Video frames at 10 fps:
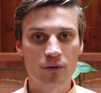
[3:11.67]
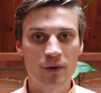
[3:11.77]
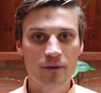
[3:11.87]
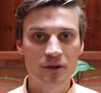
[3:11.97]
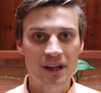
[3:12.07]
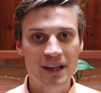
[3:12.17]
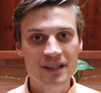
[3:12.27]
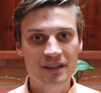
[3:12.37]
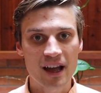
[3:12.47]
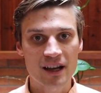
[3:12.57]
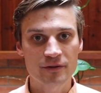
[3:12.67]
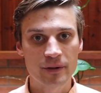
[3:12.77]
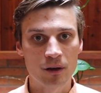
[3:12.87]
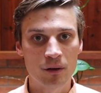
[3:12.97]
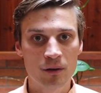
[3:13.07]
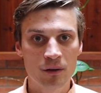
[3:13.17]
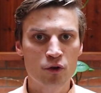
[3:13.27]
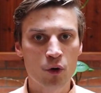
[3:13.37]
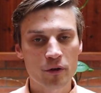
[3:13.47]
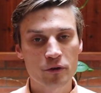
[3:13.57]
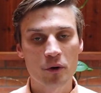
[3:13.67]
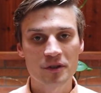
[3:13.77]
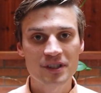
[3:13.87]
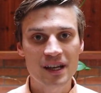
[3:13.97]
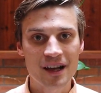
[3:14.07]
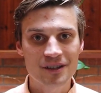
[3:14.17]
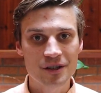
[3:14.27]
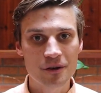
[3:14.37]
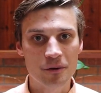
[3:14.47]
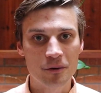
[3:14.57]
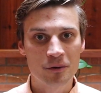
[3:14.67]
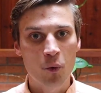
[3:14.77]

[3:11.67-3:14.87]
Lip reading: river to East Nashville, north towards TSU,